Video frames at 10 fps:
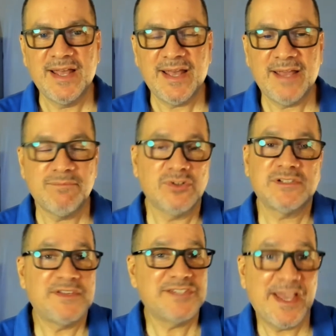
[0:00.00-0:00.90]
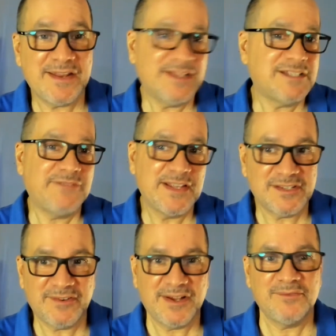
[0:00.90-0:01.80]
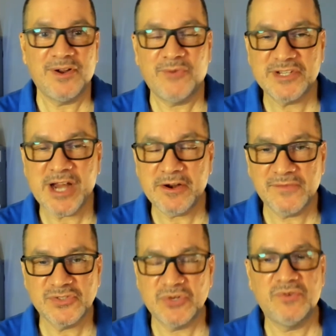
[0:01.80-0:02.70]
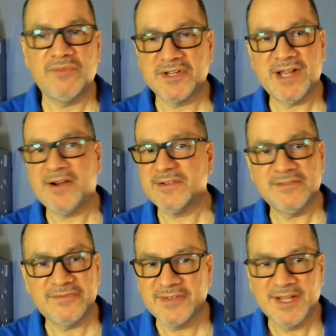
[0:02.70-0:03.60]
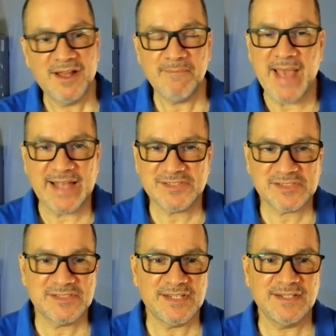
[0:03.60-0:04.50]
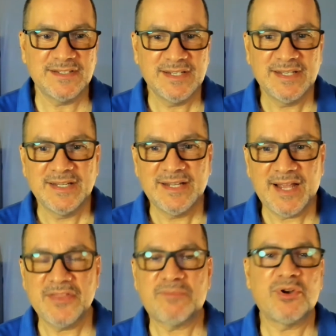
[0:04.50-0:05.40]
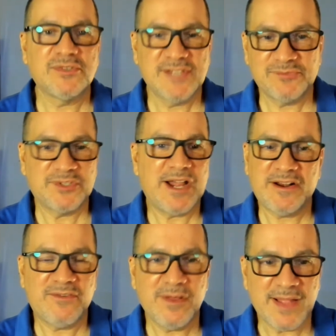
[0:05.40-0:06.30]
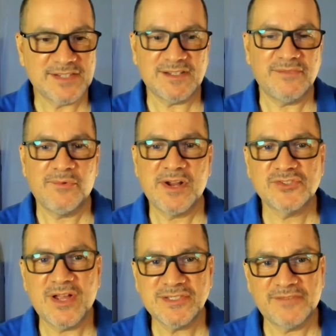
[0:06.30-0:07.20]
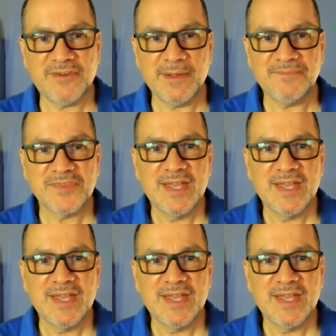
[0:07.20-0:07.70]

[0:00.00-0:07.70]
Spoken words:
And most of us hate it, let's face it, right? We're tired of Zoom, we're tired of masks and the protest, we're tired of all that stuff. We're exhausted from it.